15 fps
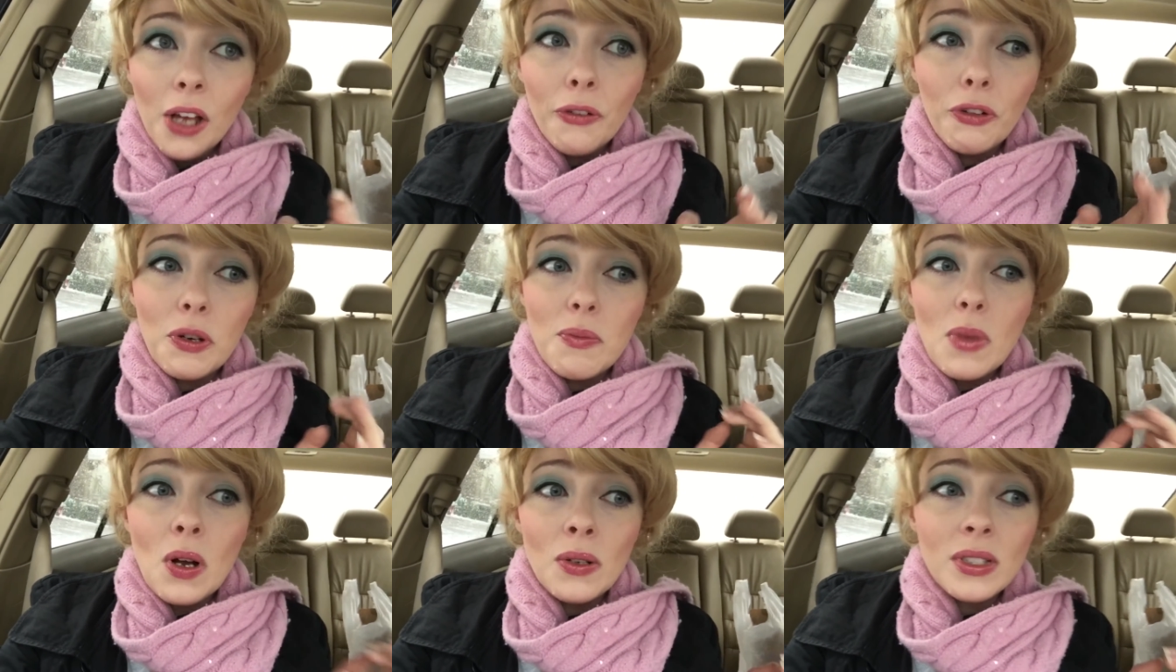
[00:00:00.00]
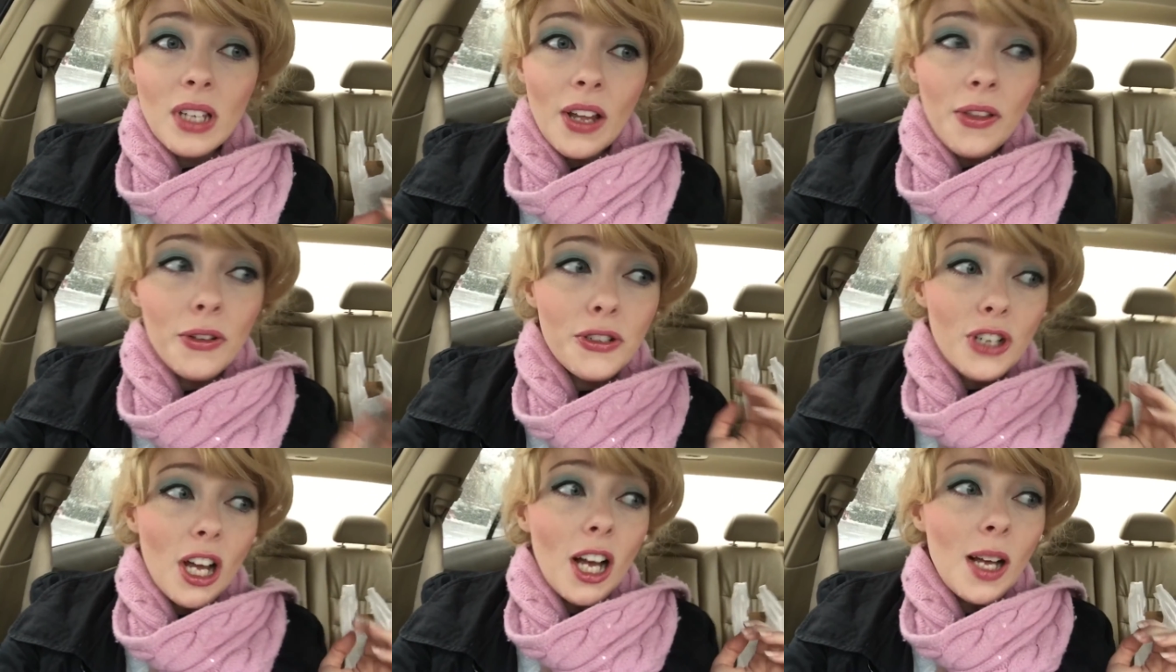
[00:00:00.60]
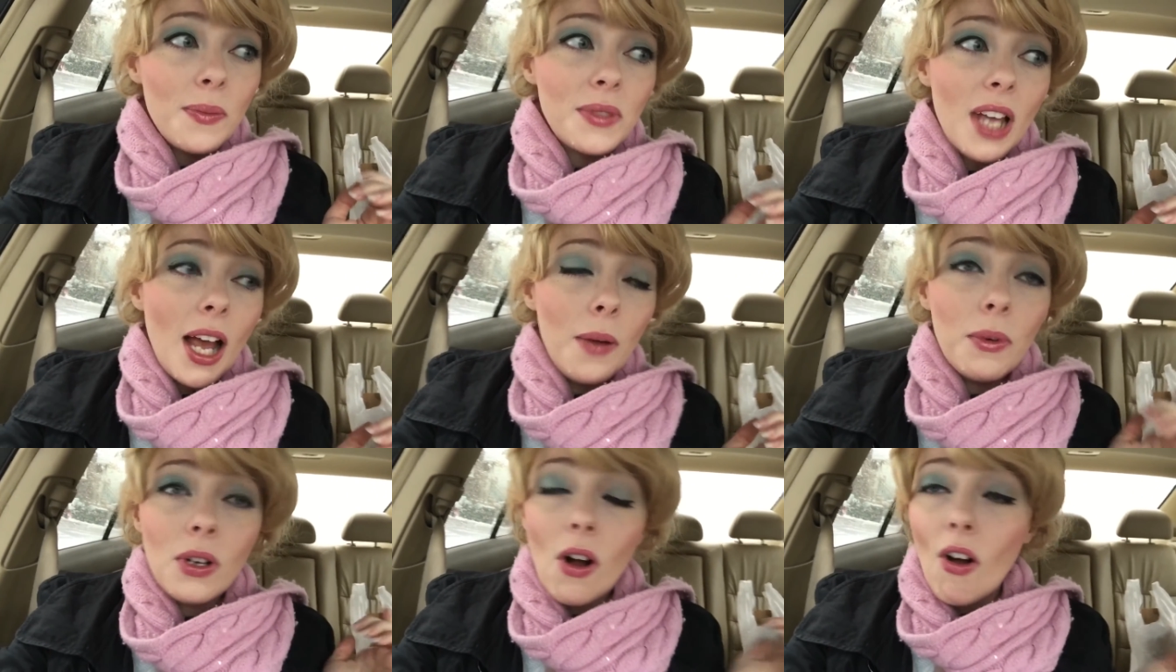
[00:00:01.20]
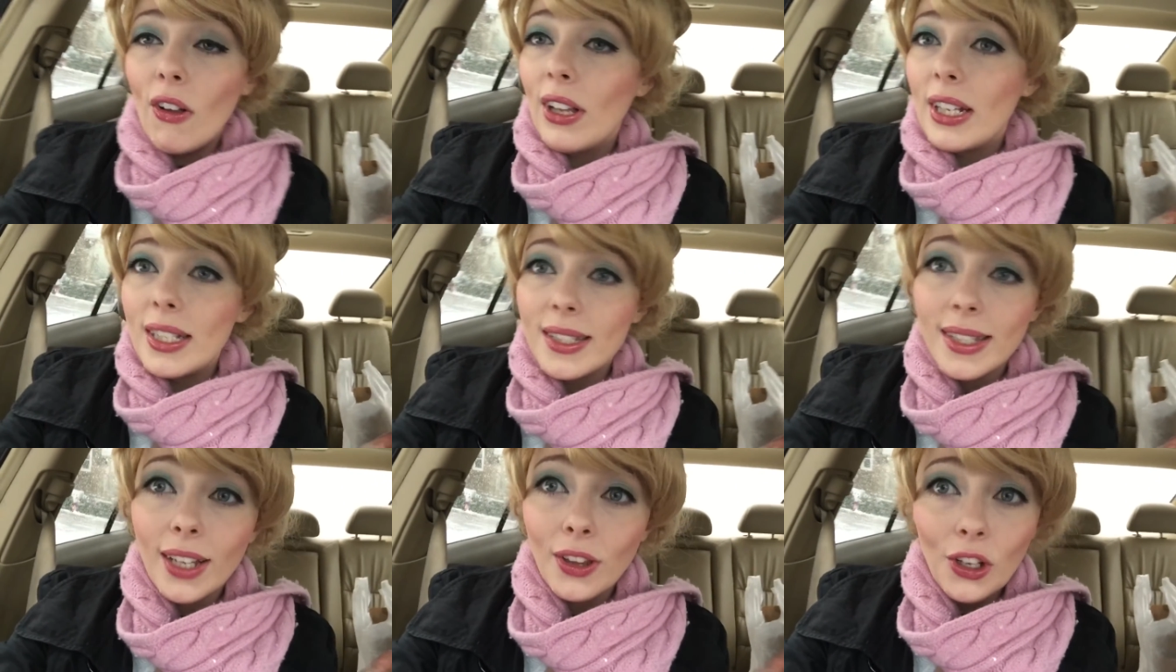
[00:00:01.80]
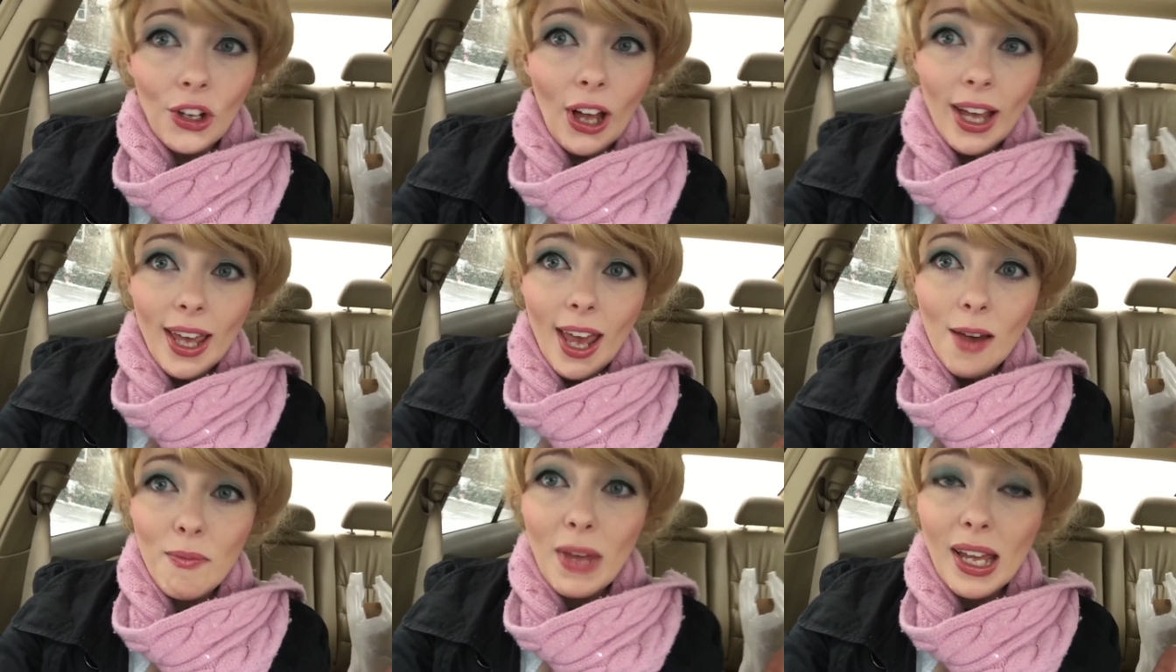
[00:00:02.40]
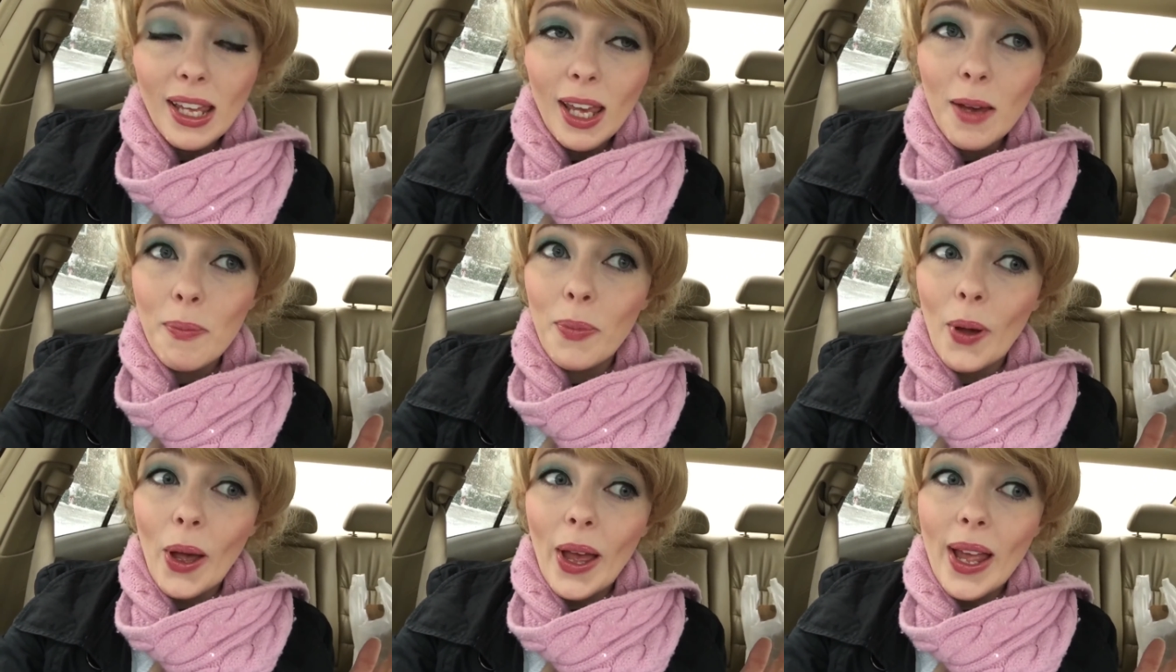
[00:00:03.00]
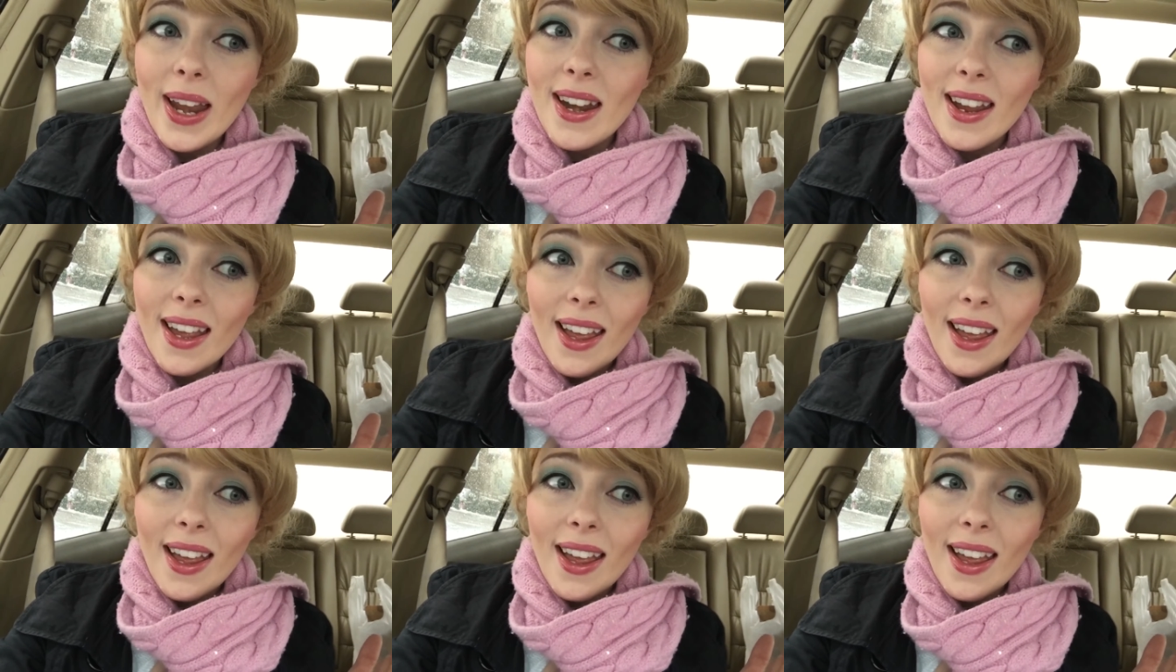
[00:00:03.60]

For most other jobs, I would call in and say, look, I can't make it, but